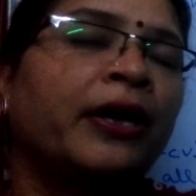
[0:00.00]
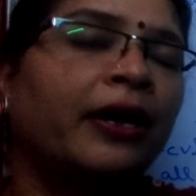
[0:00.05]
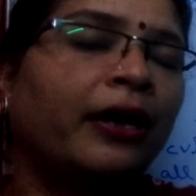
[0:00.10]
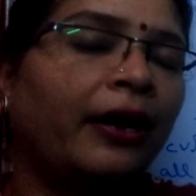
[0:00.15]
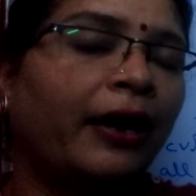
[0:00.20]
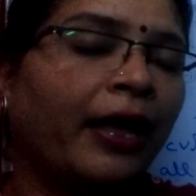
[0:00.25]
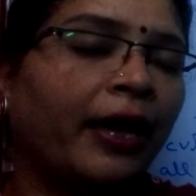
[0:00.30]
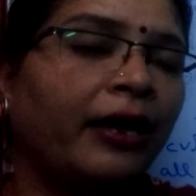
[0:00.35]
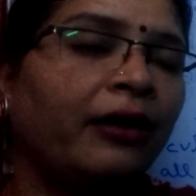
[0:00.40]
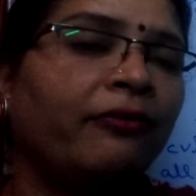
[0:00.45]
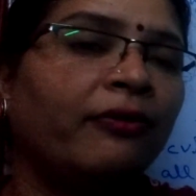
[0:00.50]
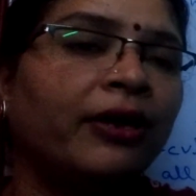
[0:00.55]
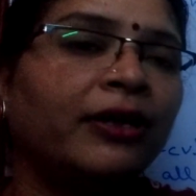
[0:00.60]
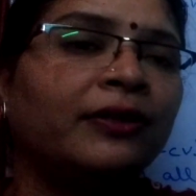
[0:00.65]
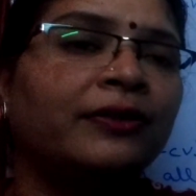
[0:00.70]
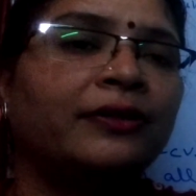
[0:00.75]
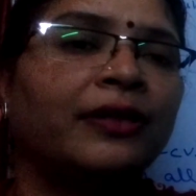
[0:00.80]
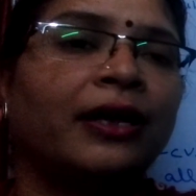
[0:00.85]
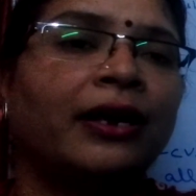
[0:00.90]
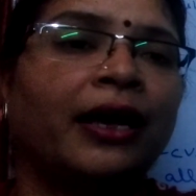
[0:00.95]

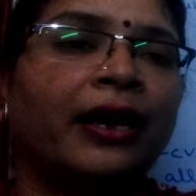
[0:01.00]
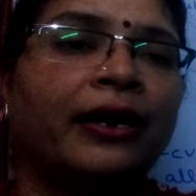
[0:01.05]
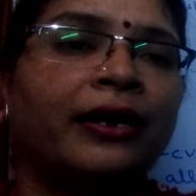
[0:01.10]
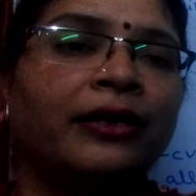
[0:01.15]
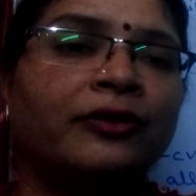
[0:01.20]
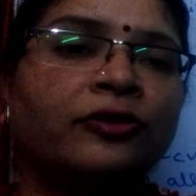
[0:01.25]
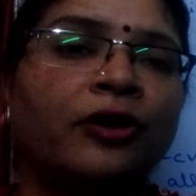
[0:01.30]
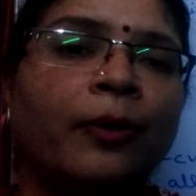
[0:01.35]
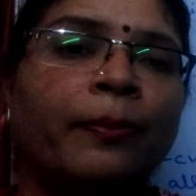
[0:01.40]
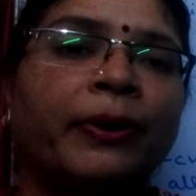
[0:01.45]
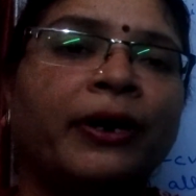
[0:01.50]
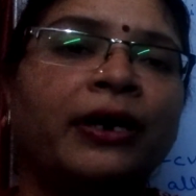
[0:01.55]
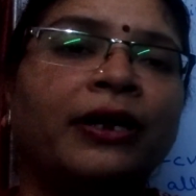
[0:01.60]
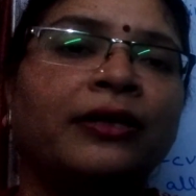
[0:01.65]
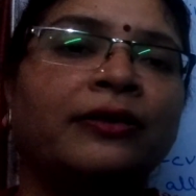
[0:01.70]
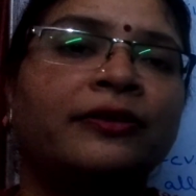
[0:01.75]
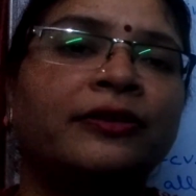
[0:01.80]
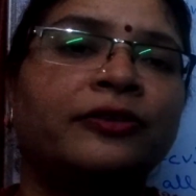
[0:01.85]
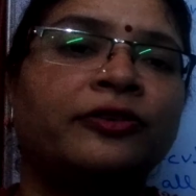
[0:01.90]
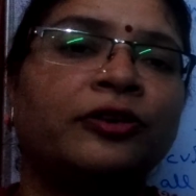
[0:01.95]
Likewise, the Linux
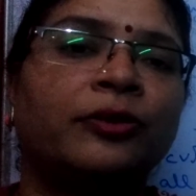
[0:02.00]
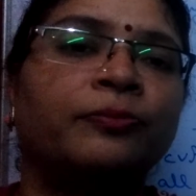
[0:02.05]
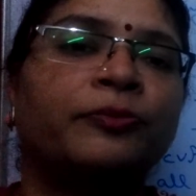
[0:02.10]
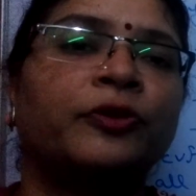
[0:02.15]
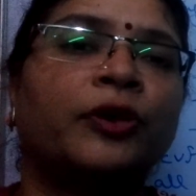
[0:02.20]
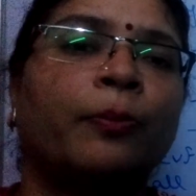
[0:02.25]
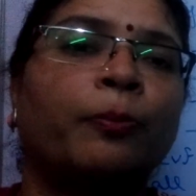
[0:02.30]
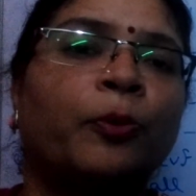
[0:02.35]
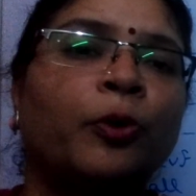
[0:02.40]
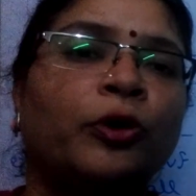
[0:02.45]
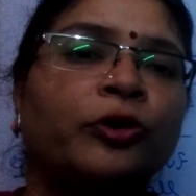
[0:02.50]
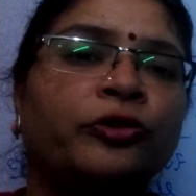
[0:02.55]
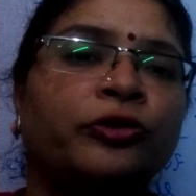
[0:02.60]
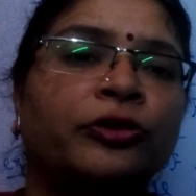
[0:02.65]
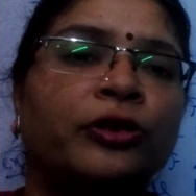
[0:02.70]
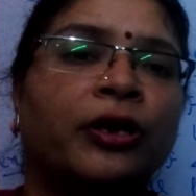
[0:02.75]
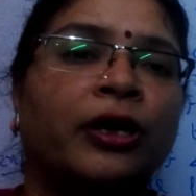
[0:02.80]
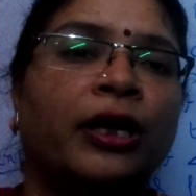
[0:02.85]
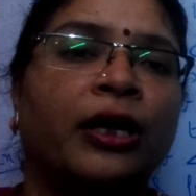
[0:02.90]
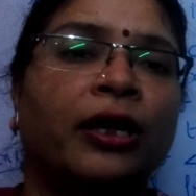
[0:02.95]
operating system
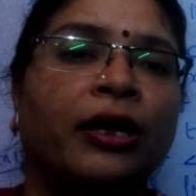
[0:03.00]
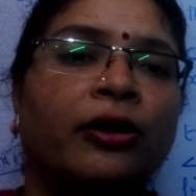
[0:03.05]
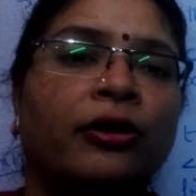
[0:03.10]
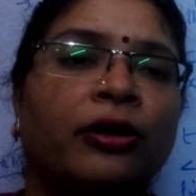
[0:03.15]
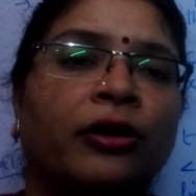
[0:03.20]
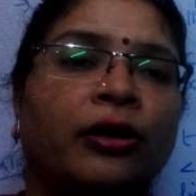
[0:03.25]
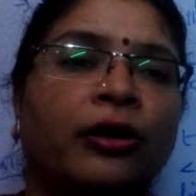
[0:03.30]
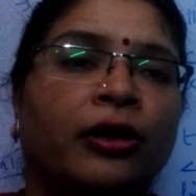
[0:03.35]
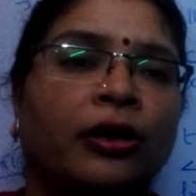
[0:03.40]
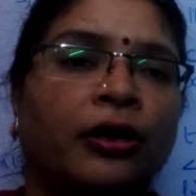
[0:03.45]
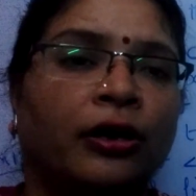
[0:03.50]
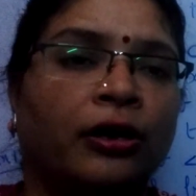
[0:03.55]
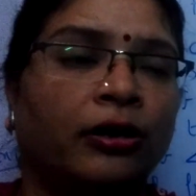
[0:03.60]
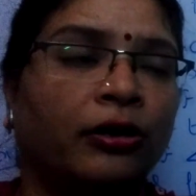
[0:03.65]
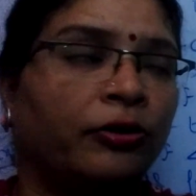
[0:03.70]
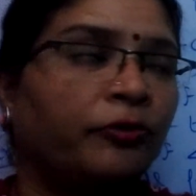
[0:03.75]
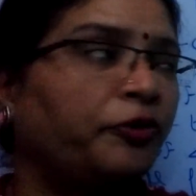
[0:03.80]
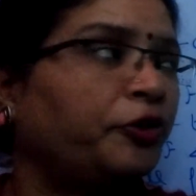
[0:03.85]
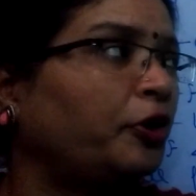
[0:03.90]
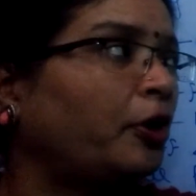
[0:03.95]
supports a
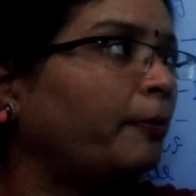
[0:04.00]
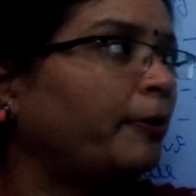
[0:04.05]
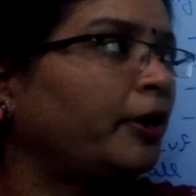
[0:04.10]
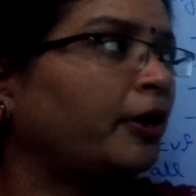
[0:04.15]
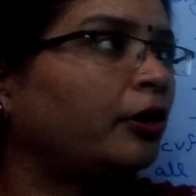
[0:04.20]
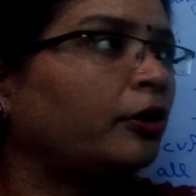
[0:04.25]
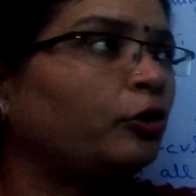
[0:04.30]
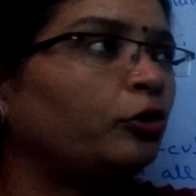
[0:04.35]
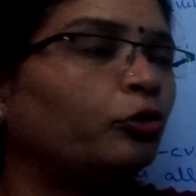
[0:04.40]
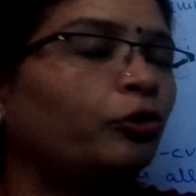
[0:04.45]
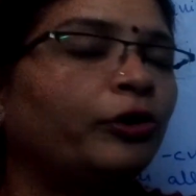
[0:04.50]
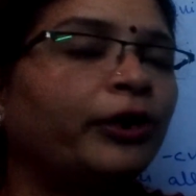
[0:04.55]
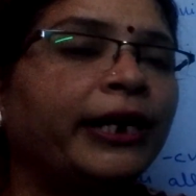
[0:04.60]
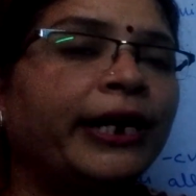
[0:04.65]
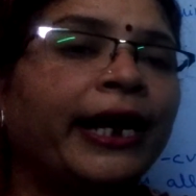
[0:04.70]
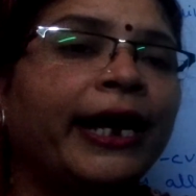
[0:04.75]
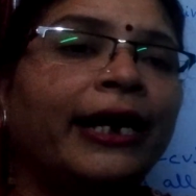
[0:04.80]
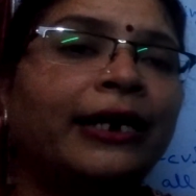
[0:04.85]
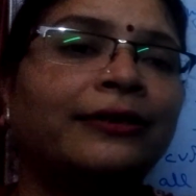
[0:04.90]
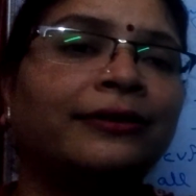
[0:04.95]
phenomena to
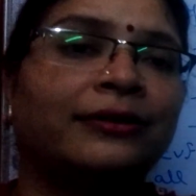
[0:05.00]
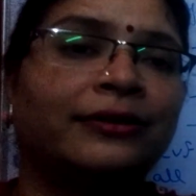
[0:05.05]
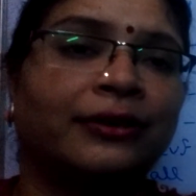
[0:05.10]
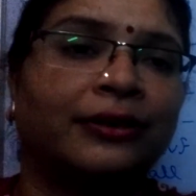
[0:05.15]
create